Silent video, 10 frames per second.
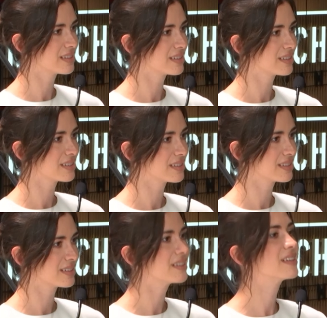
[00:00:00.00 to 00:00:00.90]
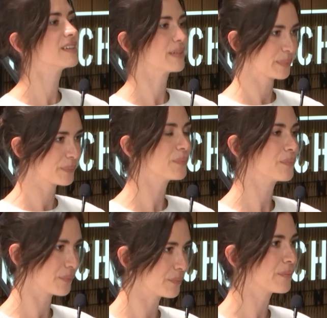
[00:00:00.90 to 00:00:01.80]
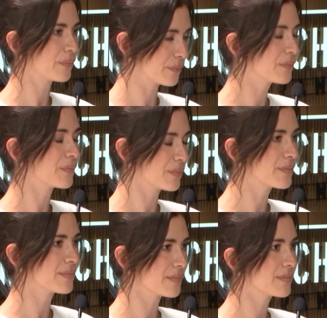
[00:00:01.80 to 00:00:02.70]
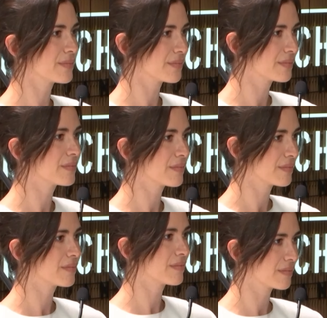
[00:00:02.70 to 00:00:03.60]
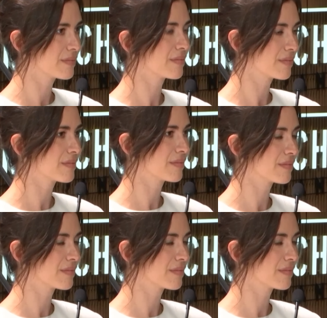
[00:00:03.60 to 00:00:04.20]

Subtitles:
Paris app to figure out this is the places we want to see, this is all the photos we took, and it's